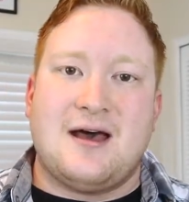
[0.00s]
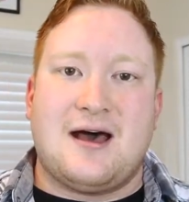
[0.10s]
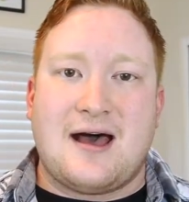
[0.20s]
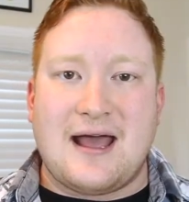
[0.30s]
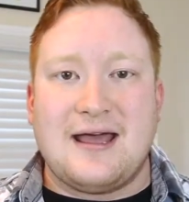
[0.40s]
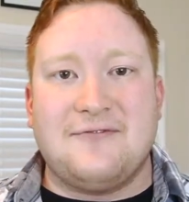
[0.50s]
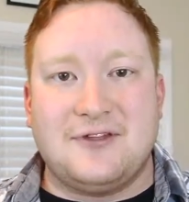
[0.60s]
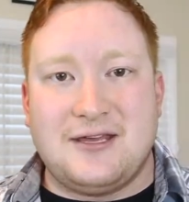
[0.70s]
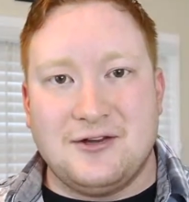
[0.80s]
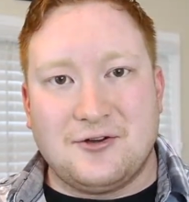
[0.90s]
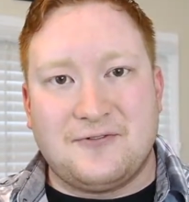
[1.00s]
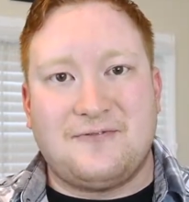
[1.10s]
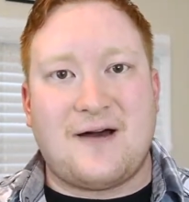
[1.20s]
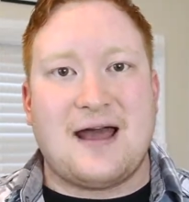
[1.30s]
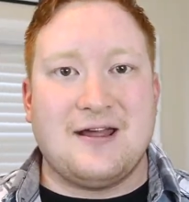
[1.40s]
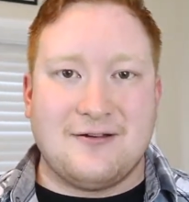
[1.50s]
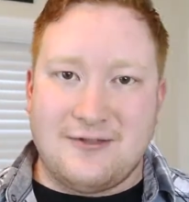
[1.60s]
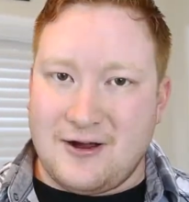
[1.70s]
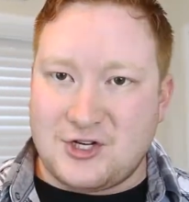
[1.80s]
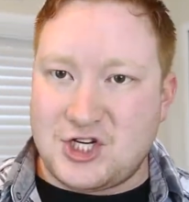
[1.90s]
I have the Kindle Fire.
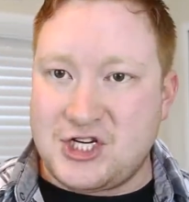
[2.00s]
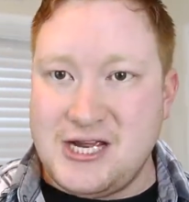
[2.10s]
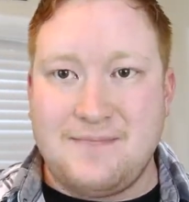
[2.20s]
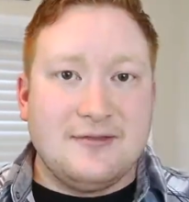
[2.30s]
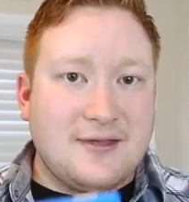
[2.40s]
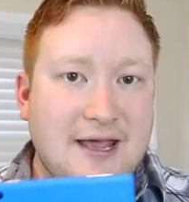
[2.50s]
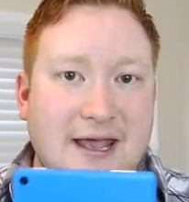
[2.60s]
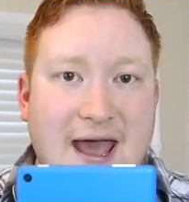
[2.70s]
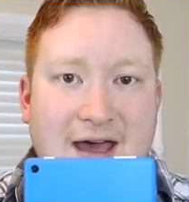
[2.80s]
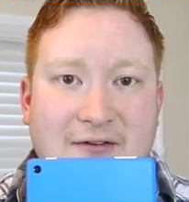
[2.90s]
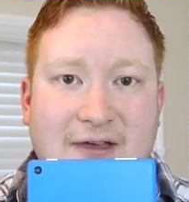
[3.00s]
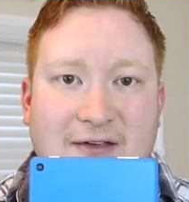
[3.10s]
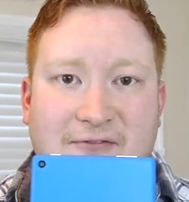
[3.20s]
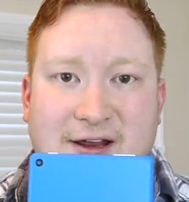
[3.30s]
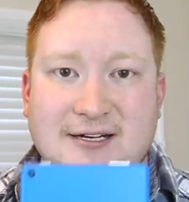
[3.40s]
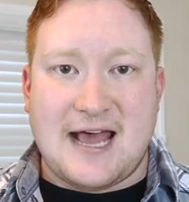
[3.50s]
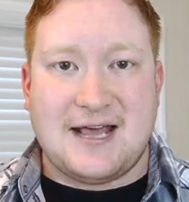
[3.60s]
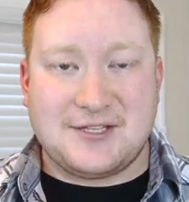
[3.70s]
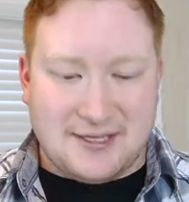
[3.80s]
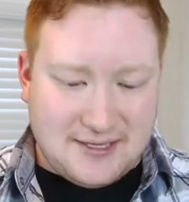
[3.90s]
They're cheap. They have a
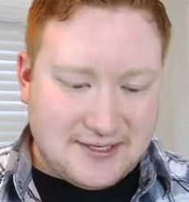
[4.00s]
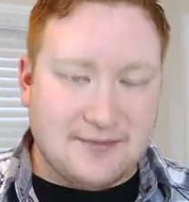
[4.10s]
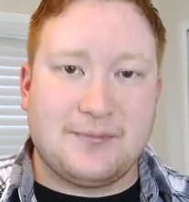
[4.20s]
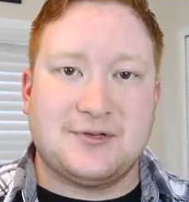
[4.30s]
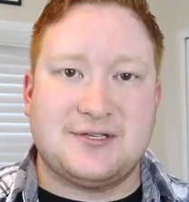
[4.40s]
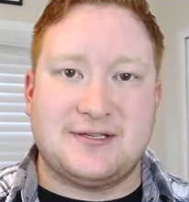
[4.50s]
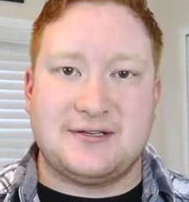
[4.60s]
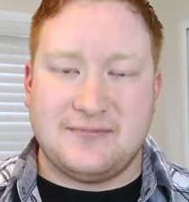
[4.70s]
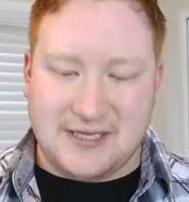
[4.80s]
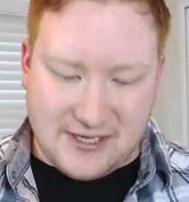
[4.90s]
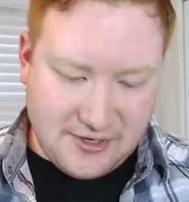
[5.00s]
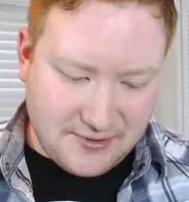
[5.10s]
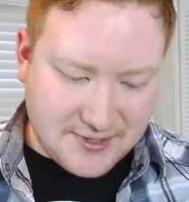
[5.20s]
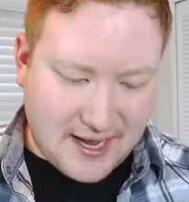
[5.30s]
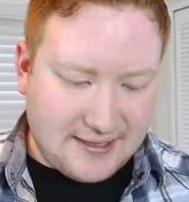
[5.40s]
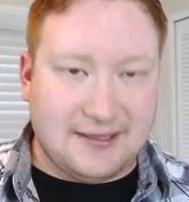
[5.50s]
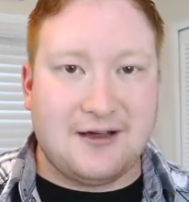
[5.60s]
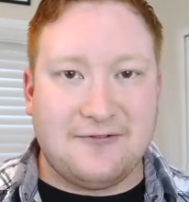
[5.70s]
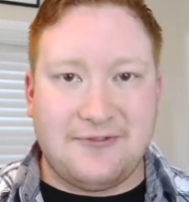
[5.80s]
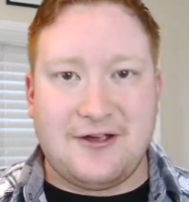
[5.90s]
fantastically simple system to use. I
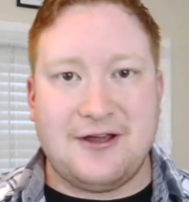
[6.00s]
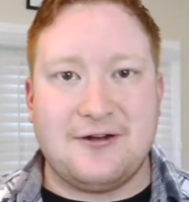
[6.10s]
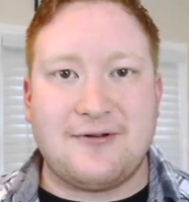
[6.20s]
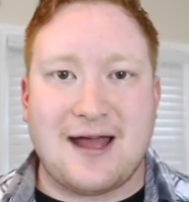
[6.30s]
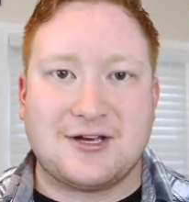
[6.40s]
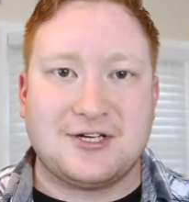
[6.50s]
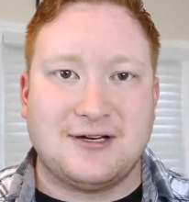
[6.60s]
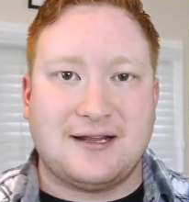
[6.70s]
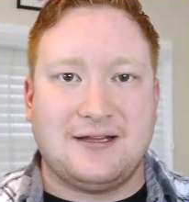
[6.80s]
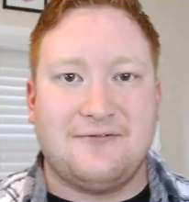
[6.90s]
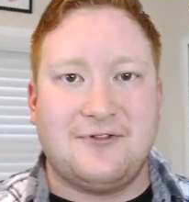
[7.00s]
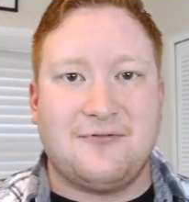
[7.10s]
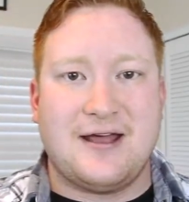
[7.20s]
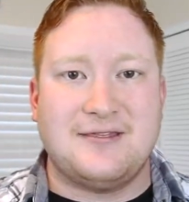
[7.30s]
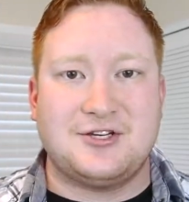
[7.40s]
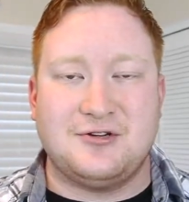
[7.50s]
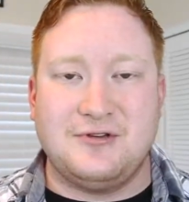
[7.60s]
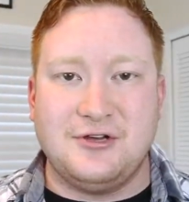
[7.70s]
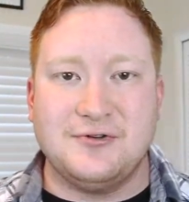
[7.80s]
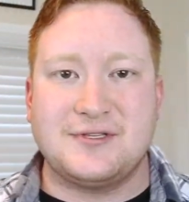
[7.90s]
love their interaction. I love the way that you
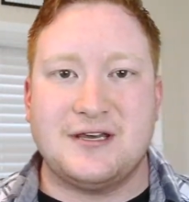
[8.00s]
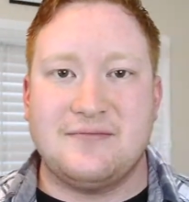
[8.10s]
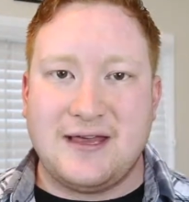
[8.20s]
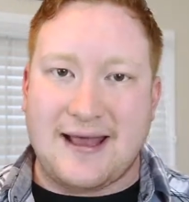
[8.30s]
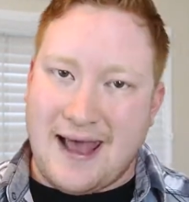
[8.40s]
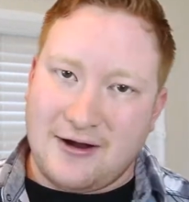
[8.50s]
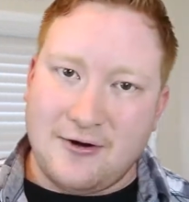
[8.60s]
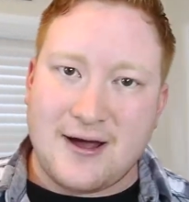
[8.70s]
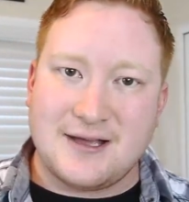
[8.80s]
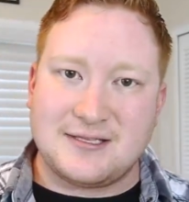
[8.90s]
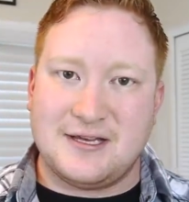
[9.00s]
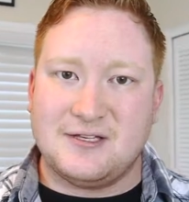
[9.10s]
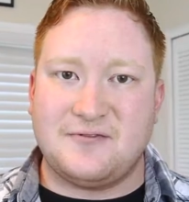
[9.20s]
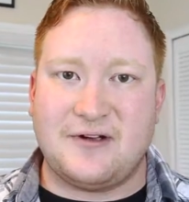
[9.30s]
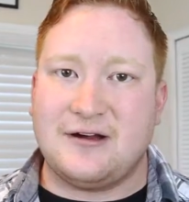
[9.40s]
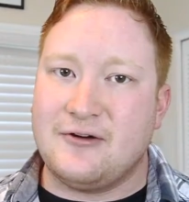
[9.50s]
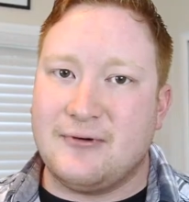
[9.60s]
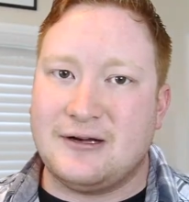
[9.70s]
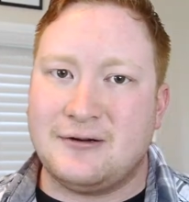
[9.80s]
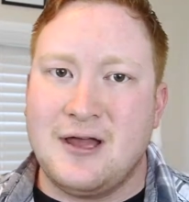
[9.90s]
use them. They categorize things very
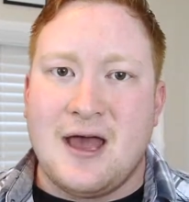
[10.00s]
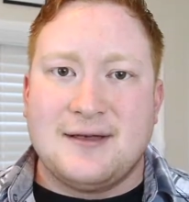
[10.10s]
well.